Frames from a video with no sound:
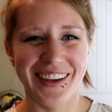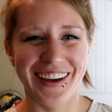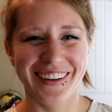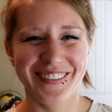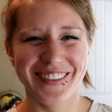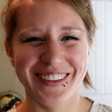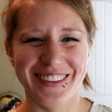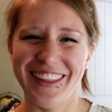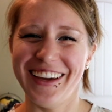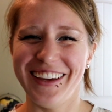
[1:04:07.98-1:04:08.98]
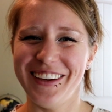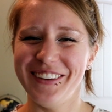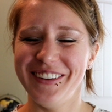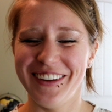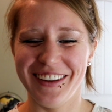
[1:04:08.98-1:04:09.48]
yeah, just thank
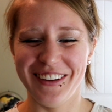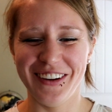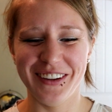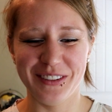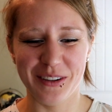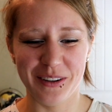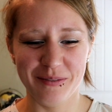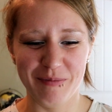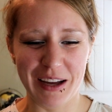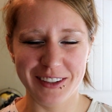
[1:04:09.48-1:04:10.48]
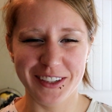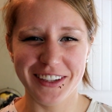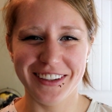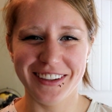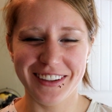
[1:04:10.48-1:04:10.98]
you. You guys are
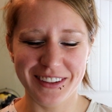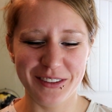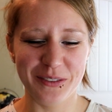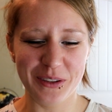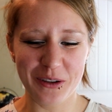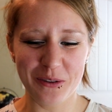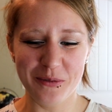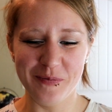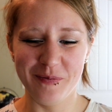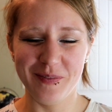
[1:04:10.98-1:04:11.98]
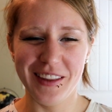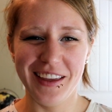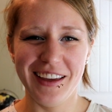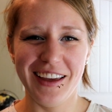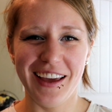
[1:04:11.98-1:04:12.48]
magic, and it's really cool,
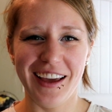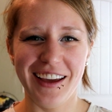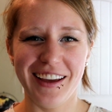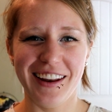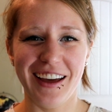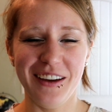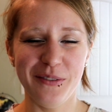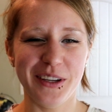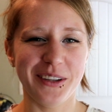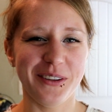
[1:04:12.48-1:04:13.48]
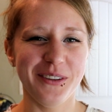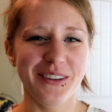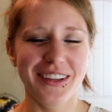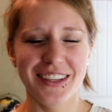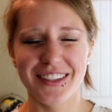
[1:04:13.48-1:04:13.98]
and I
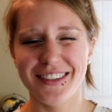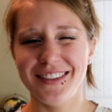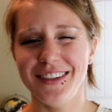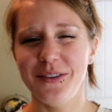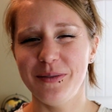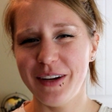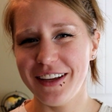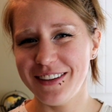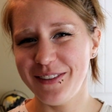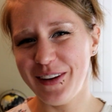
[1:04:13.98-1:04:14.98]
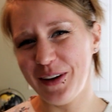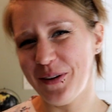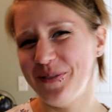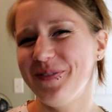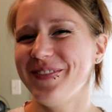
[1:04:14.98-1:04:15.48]
will see you in my next
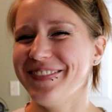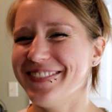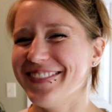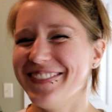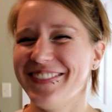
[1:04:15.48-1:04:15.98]
video.